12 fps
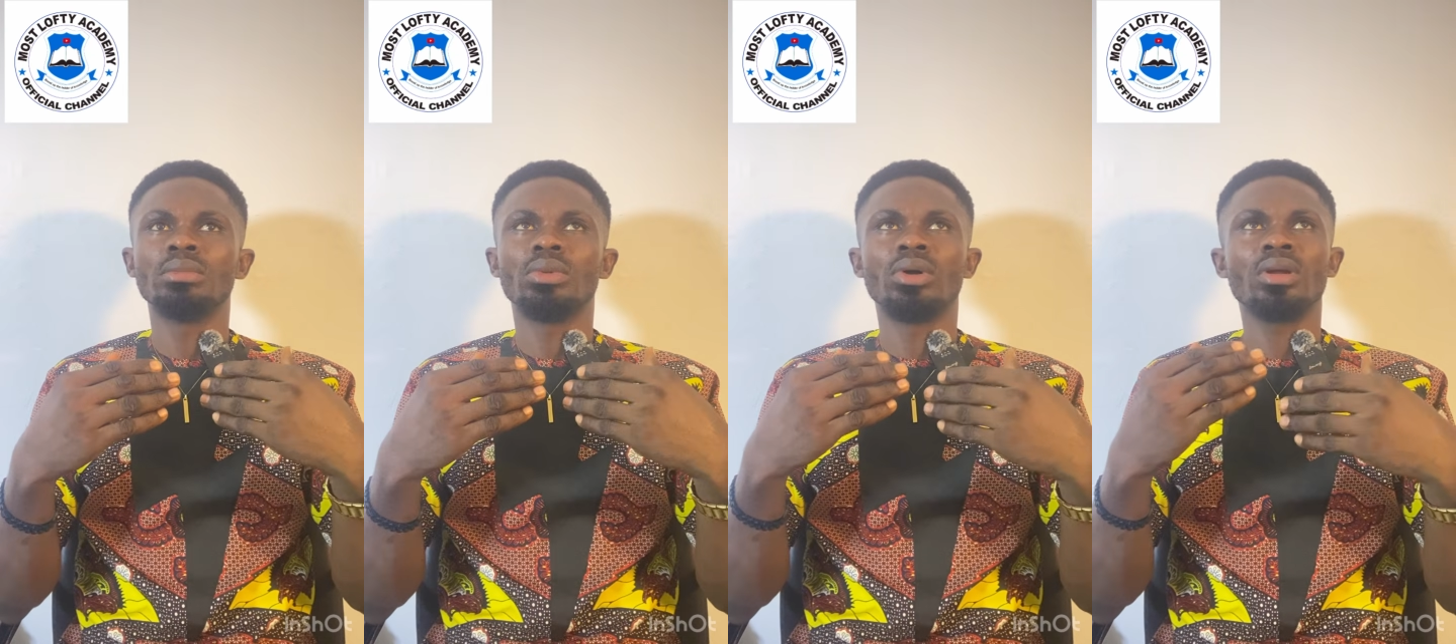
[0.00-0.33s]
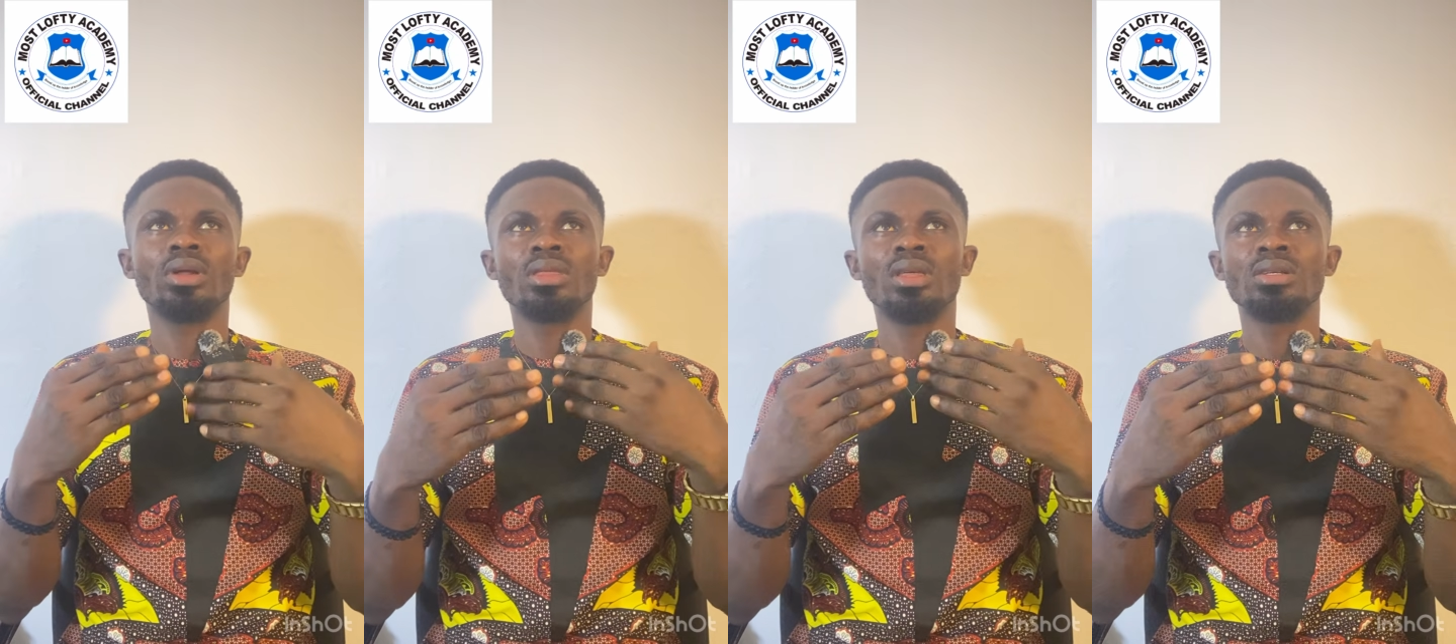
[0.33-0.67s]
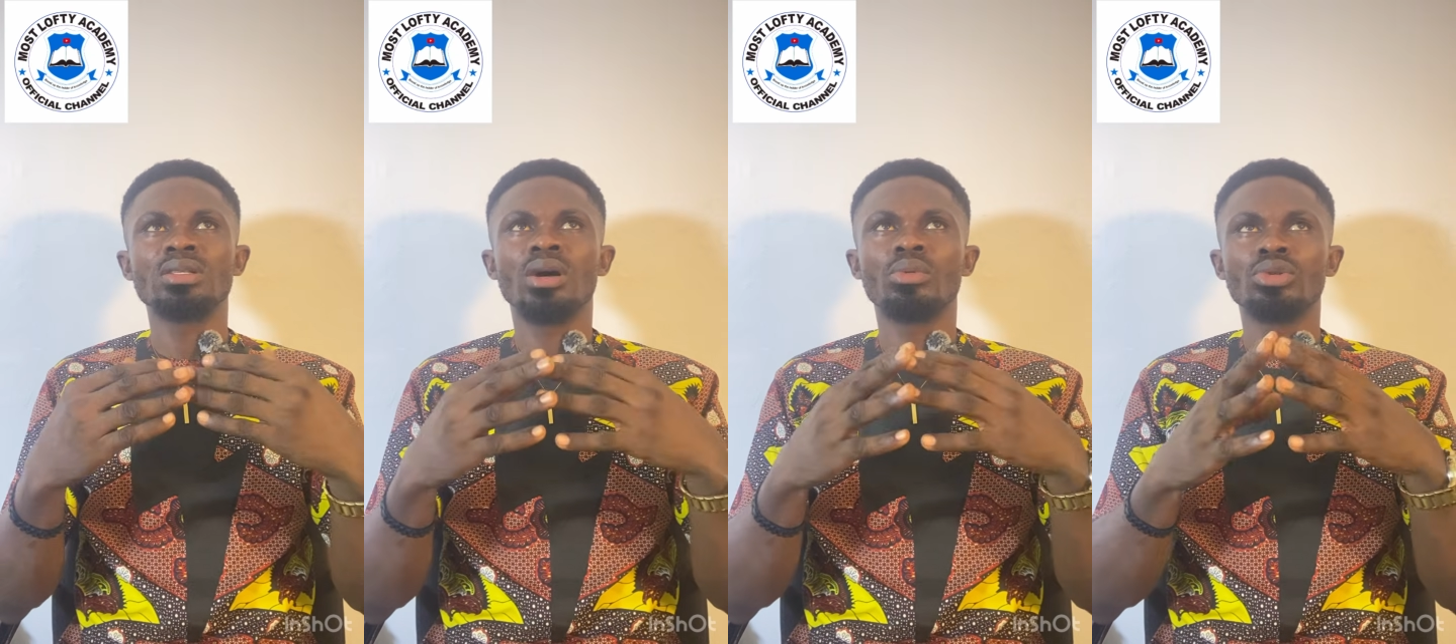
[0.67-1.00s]
one of the
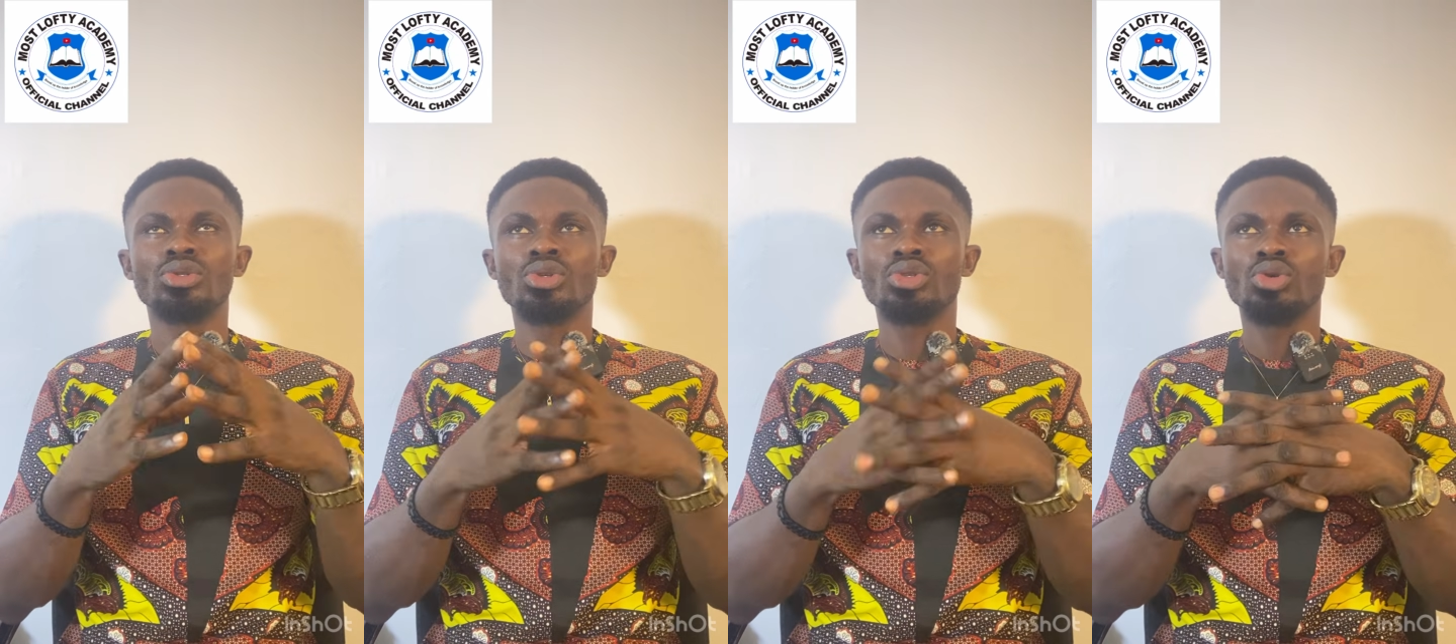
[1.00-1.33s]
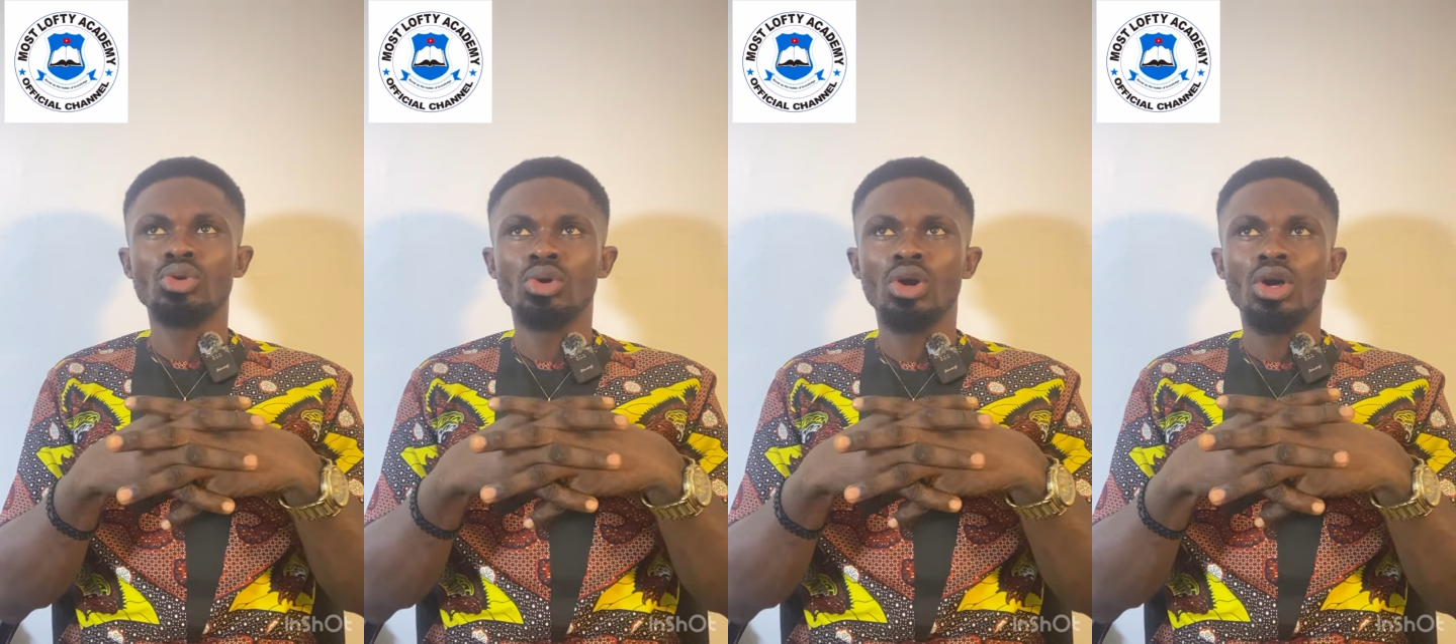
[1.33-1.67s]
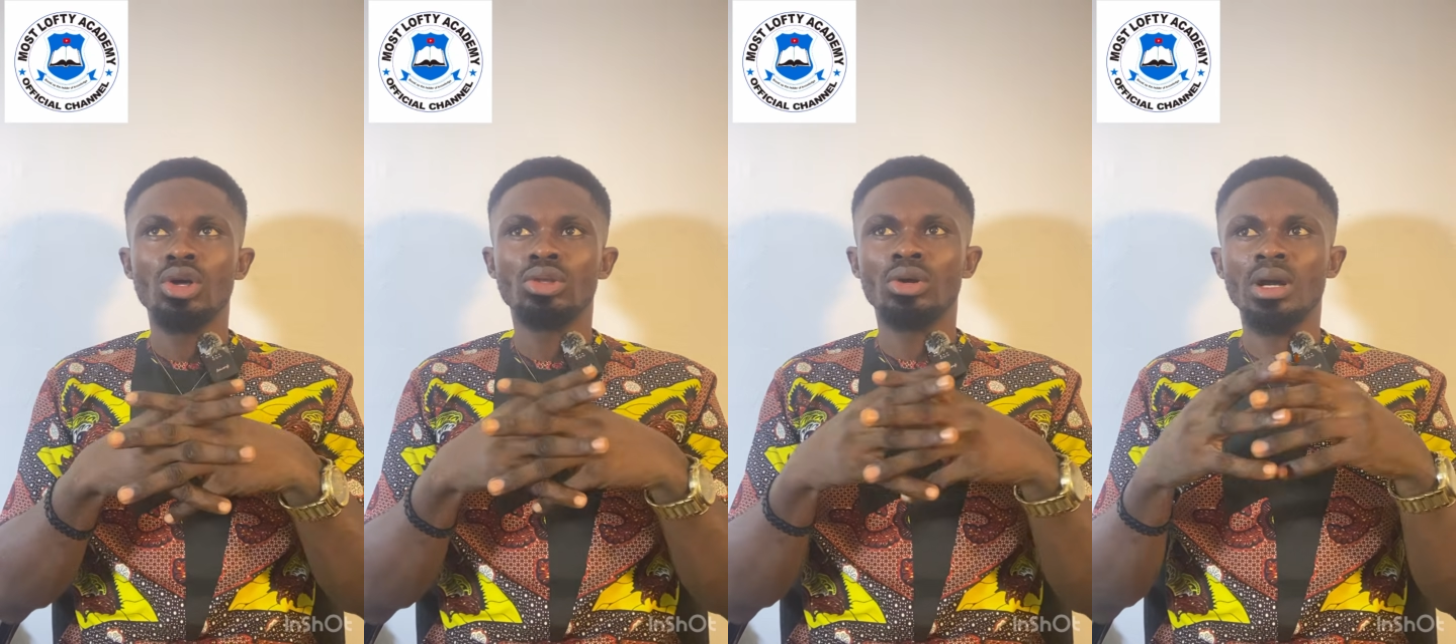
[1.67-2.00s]
things I want us to
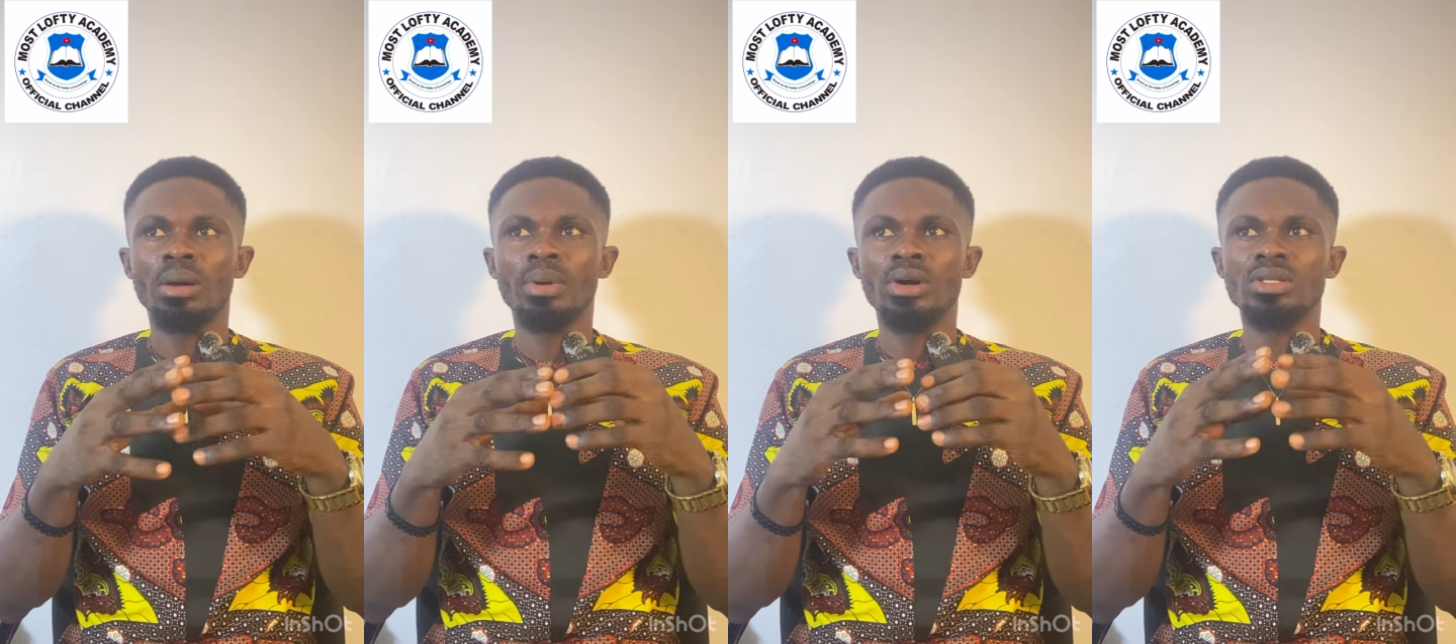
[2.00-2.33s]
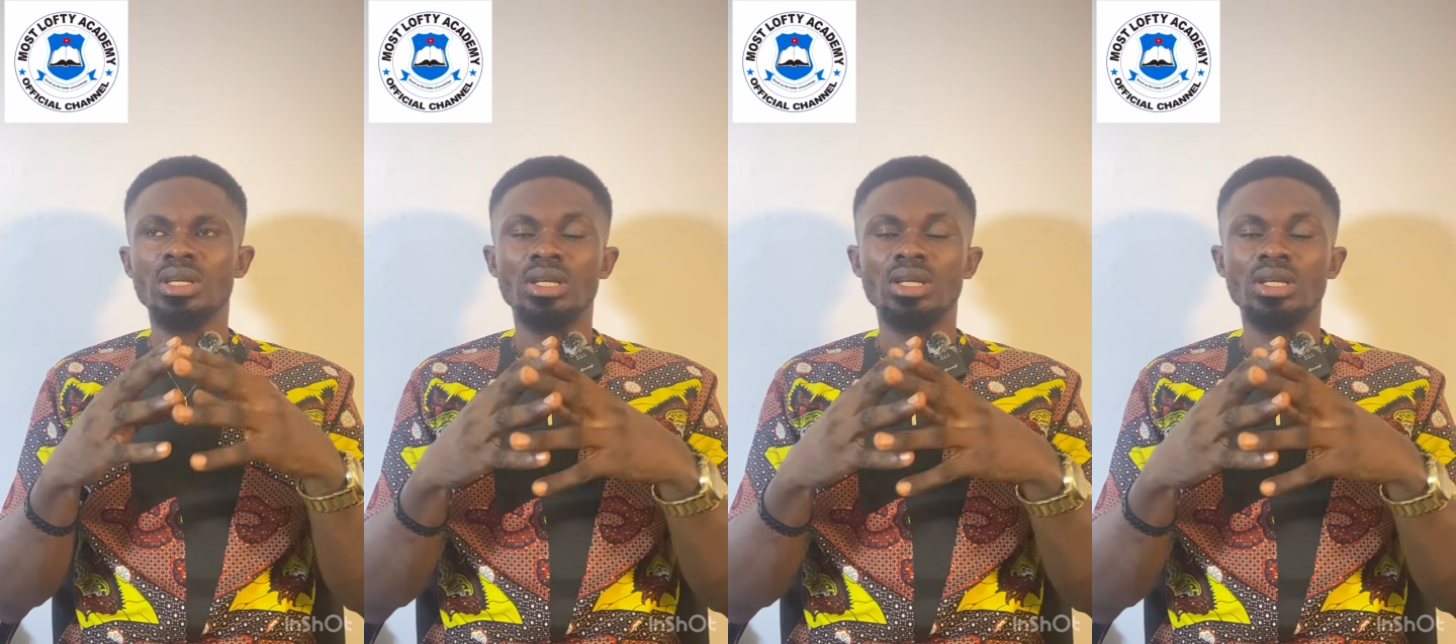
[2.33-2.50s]
talk about